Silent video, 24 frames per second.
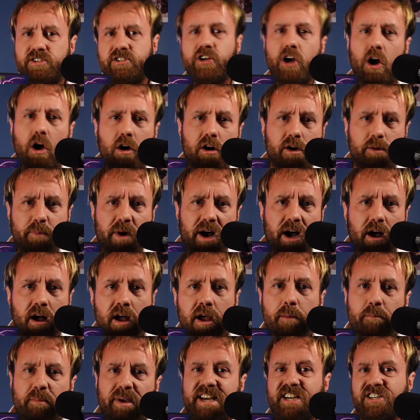Dogma.
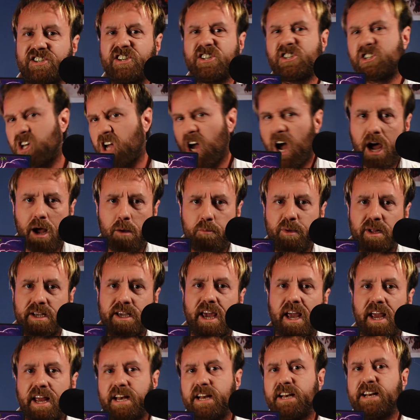What? Because it's
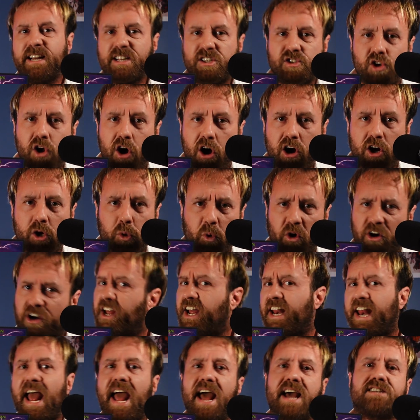complicated, it's awkward,
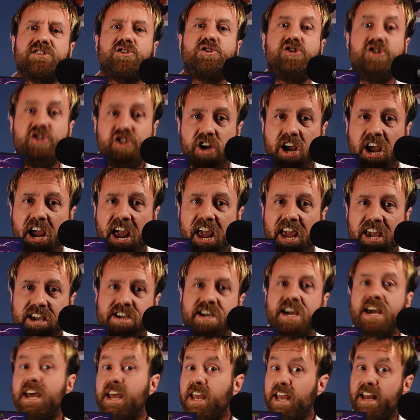it has jank,
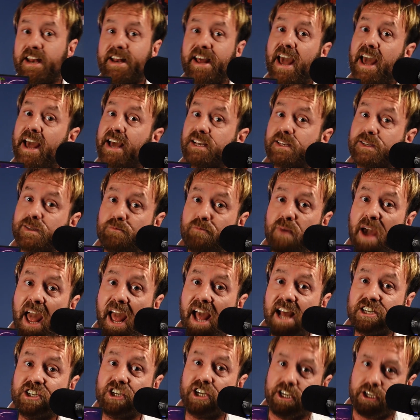it has
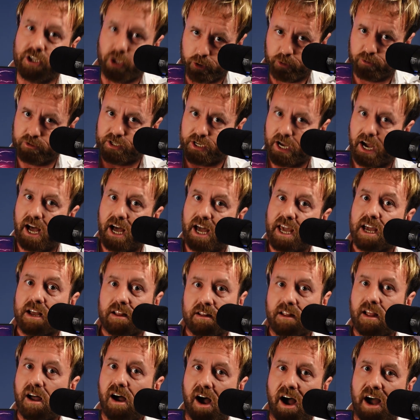magic, you die a
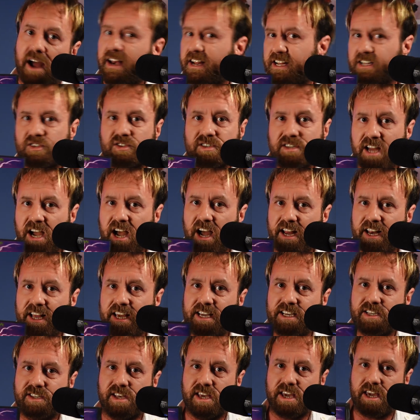lot, it's not
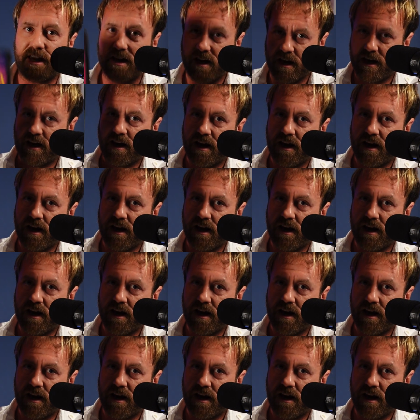easy.